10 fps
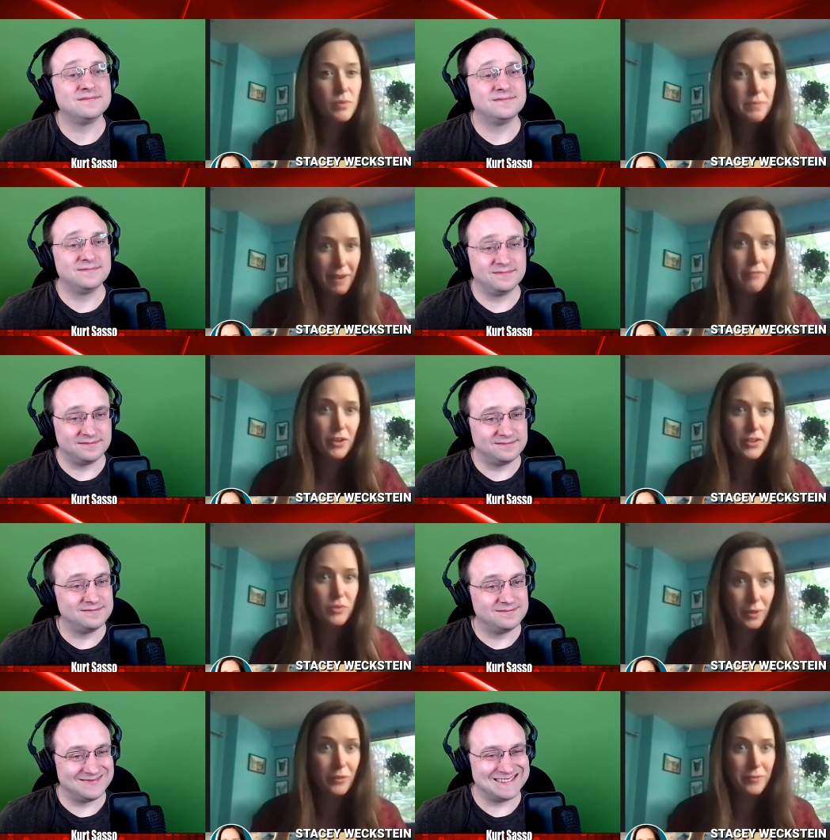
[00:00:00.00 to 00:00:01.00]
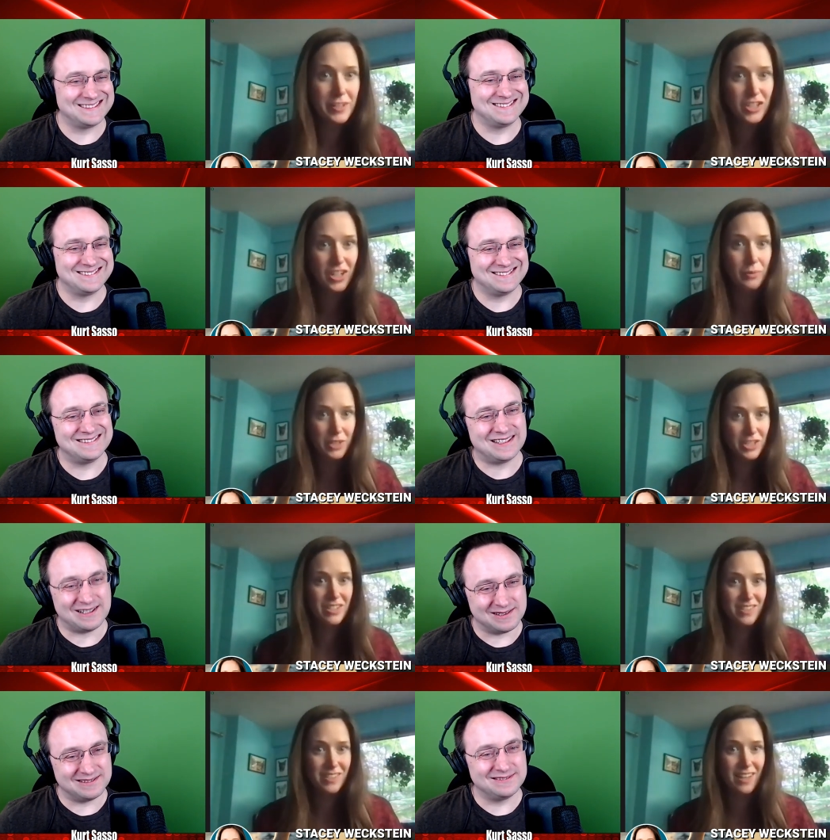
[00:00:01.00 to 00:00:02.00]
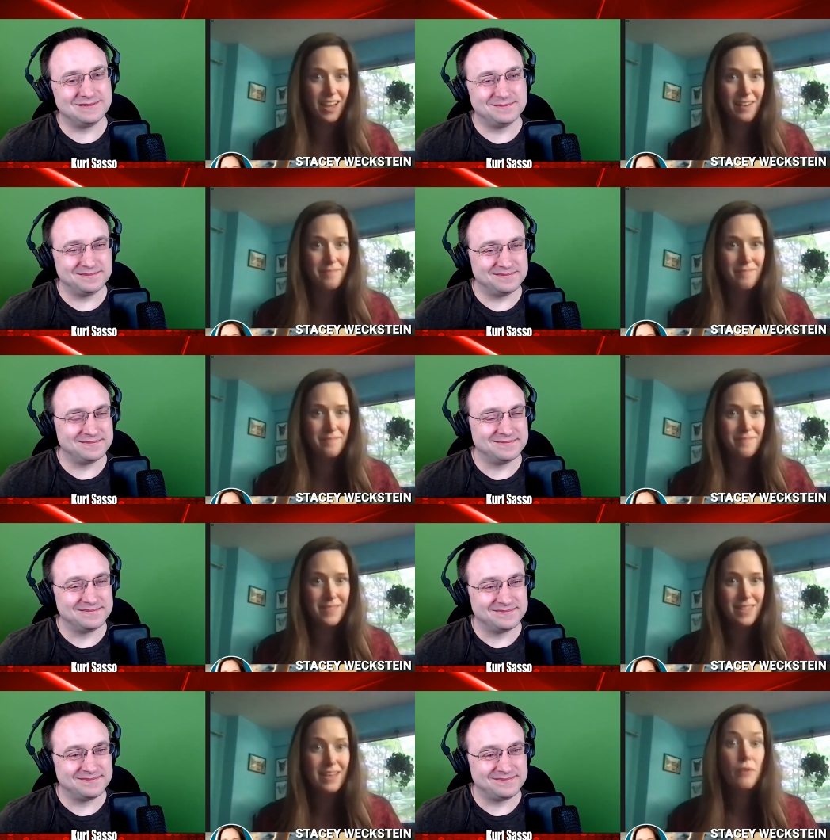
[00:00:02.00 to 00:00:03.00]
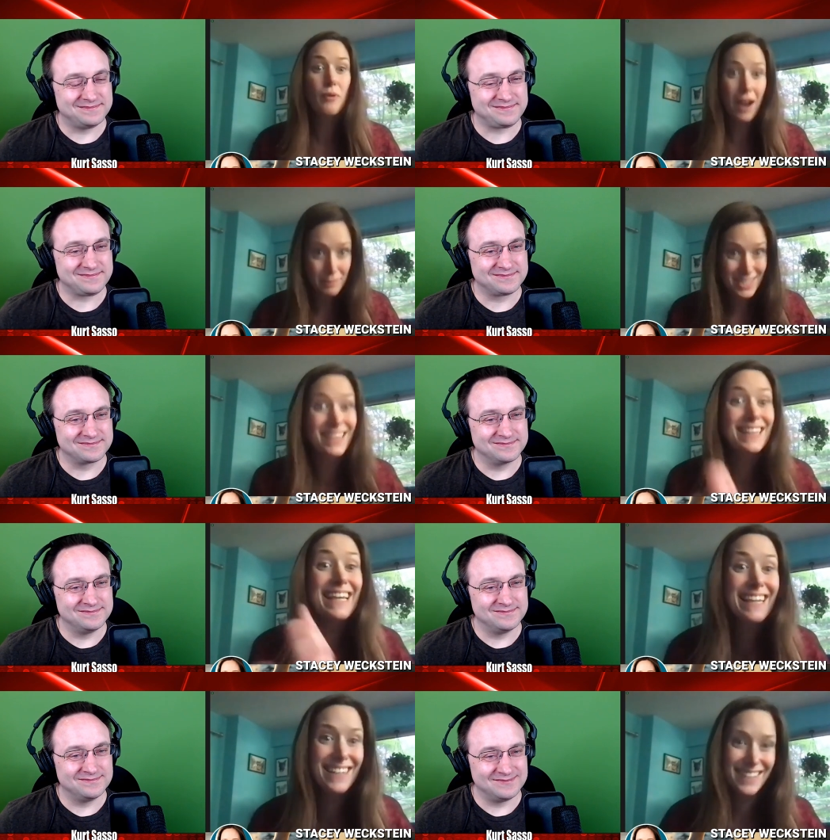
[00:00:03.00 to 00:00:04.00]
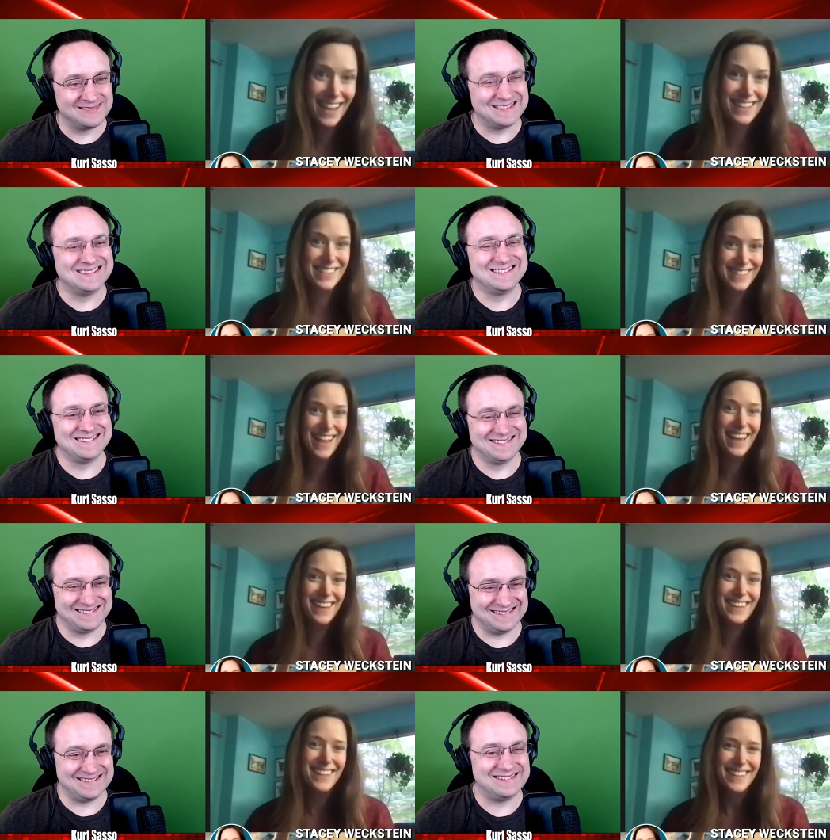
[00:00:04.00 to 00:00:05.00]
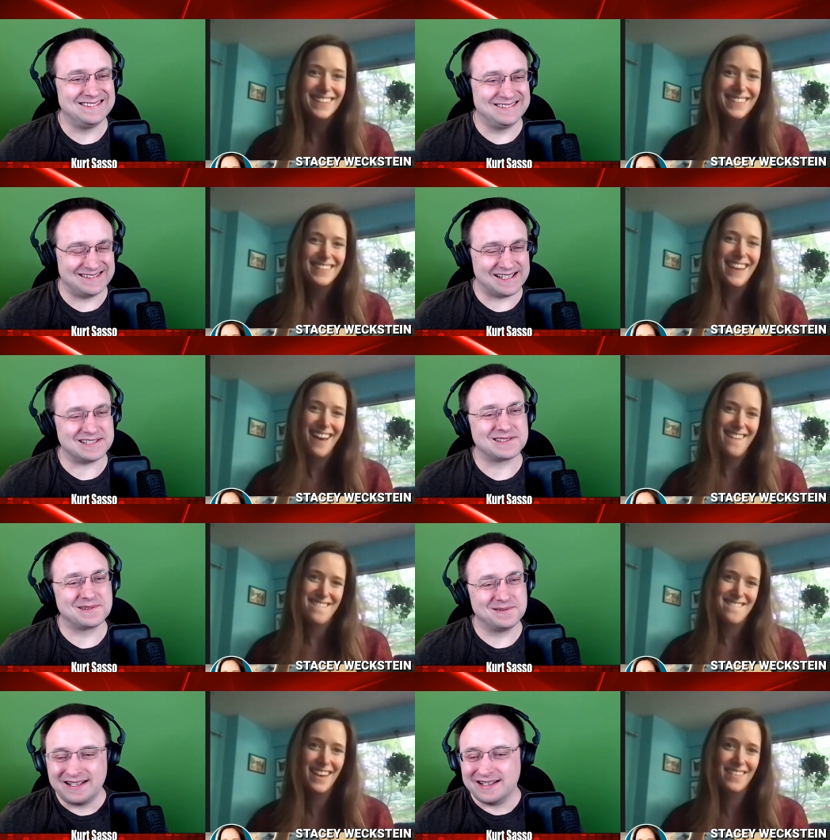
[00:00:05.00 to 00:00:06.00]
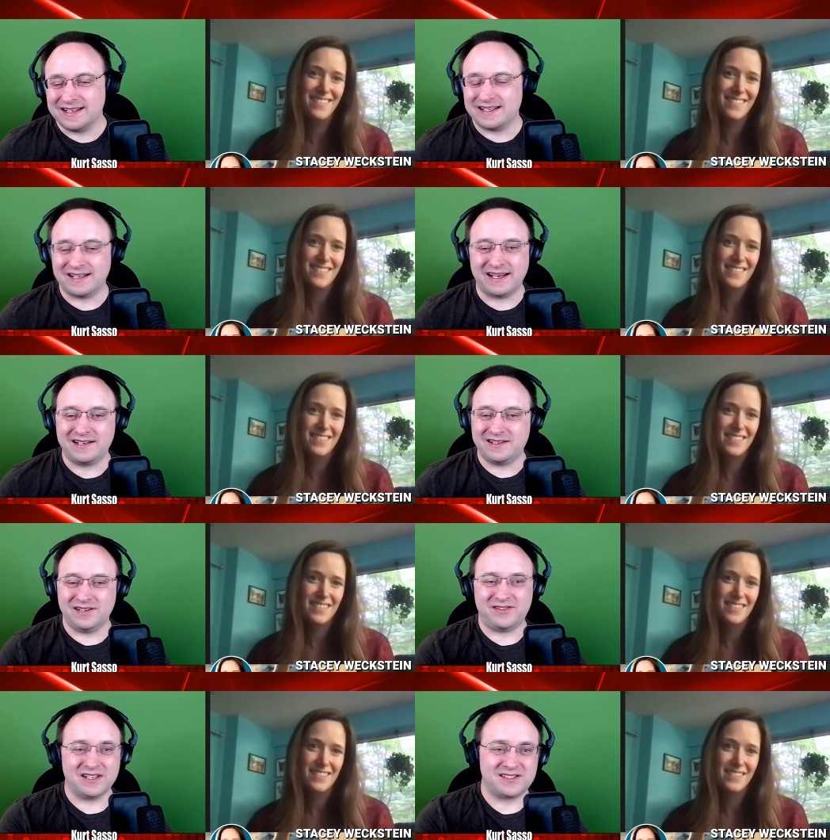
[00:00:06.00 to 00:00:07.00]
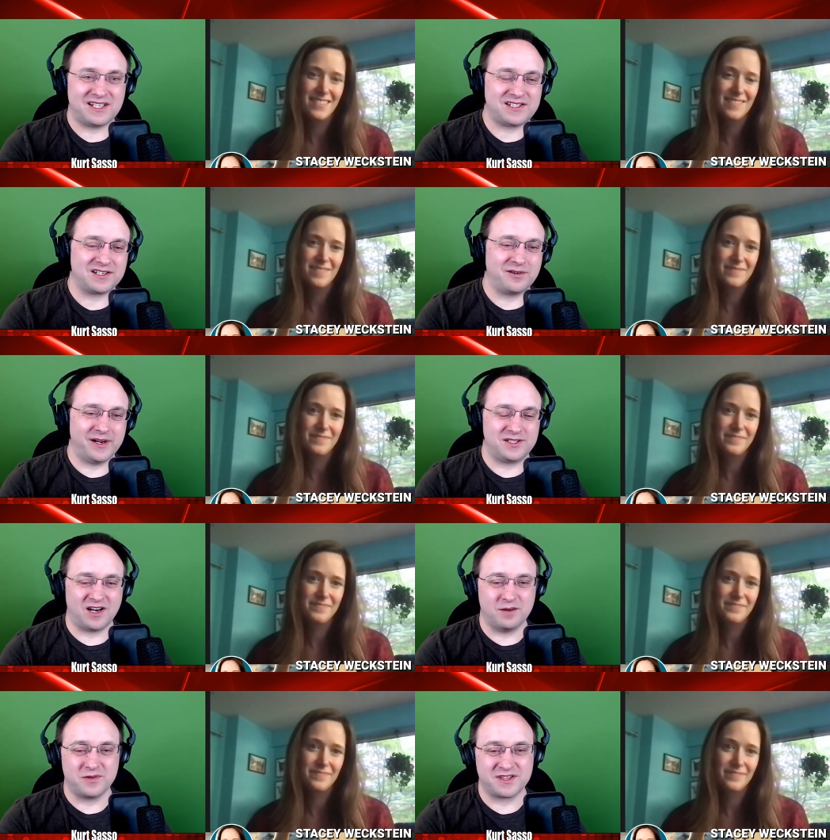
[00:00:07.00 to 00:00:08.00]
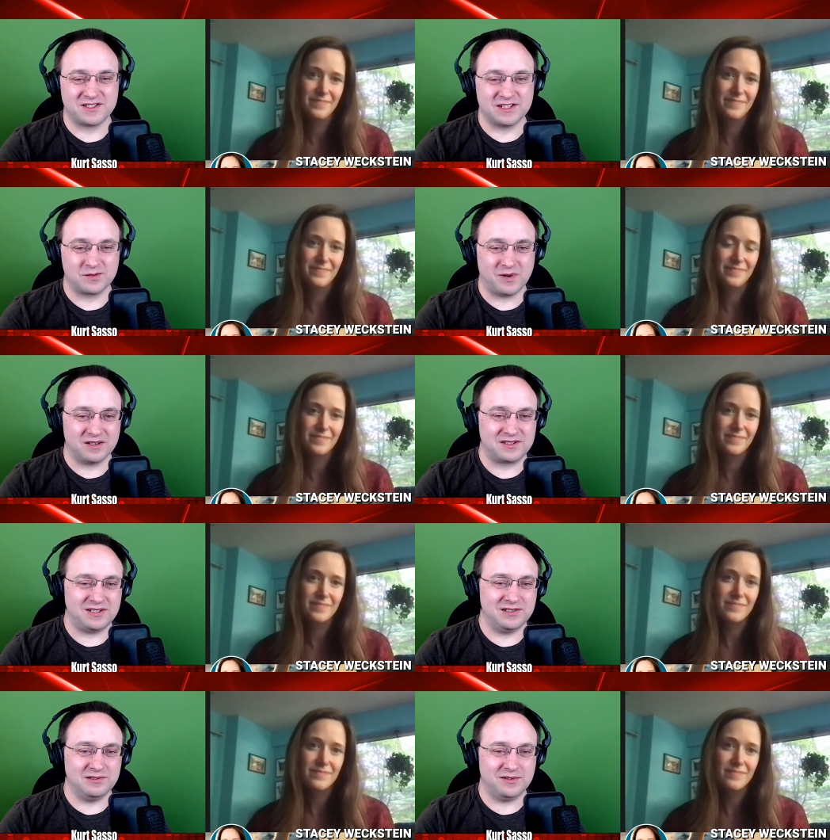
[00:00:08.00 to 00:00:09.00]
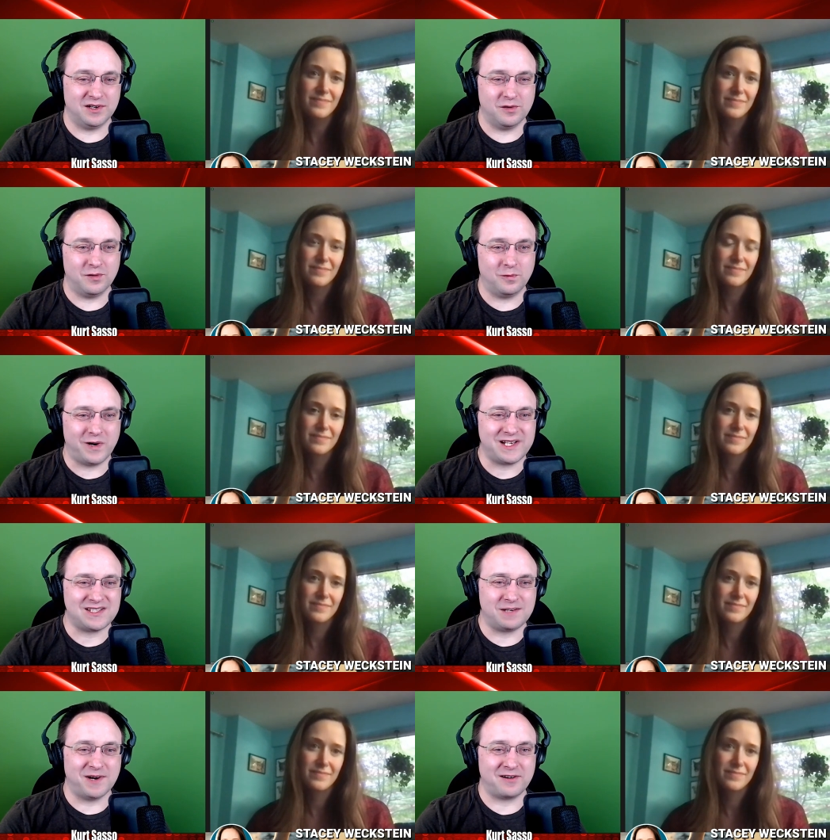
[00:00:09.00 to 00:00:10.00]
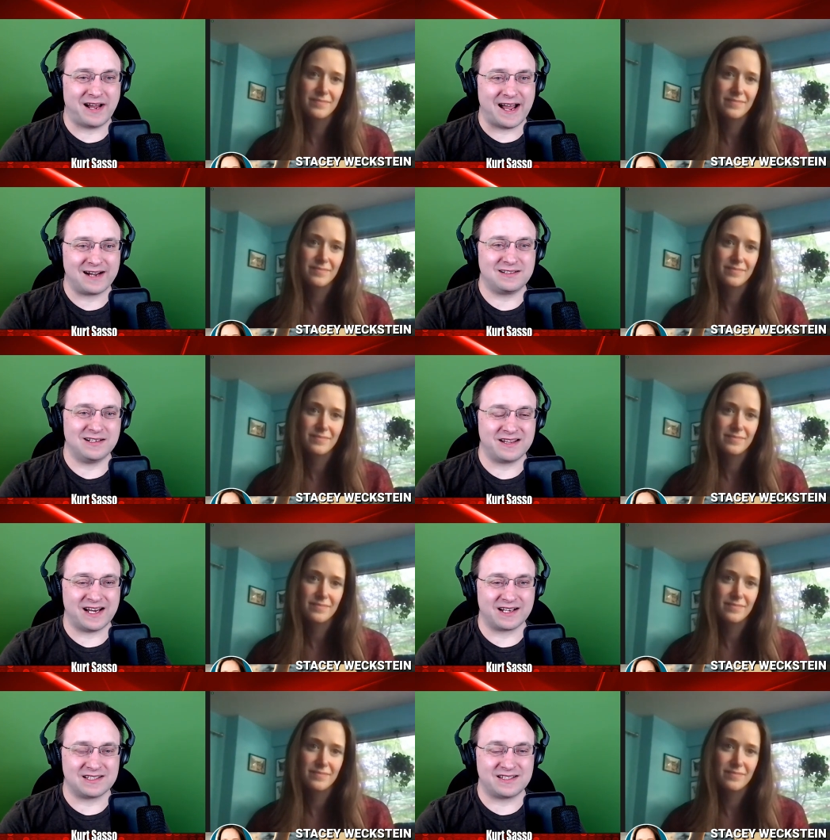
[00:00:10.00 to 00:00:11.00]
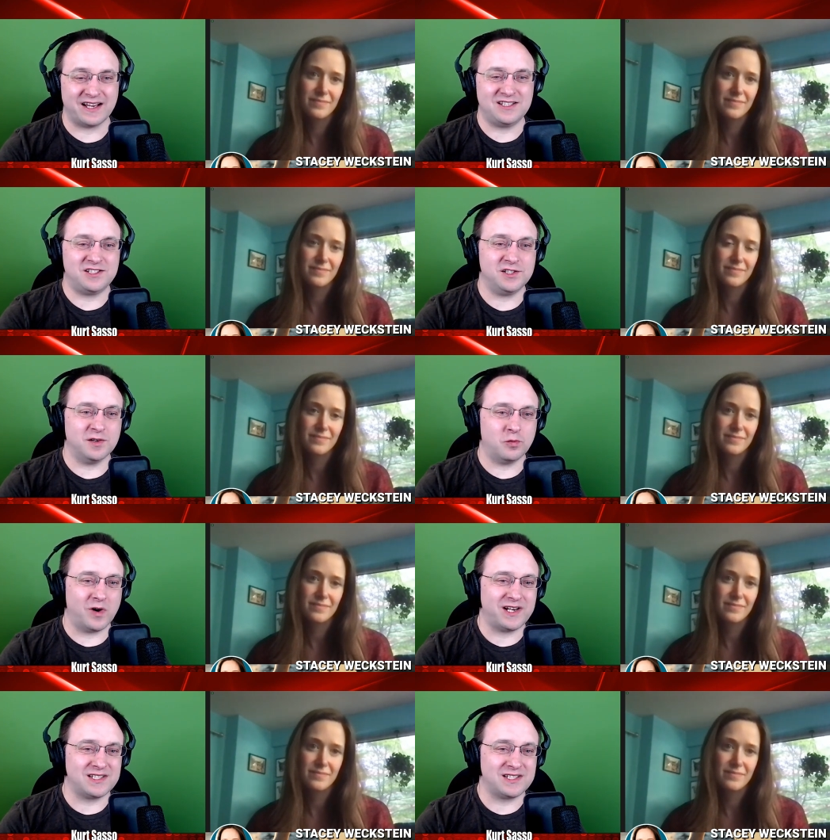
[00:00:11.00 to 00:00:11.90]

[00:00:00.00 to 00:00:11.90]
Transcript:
Speaker 1: my first real feature, which is um, where I was the lead, I should say. Yeah.
Speaker 2: Eh, and you've done such a great job with this as well, too. You know, what is it about acting that excites you, and what is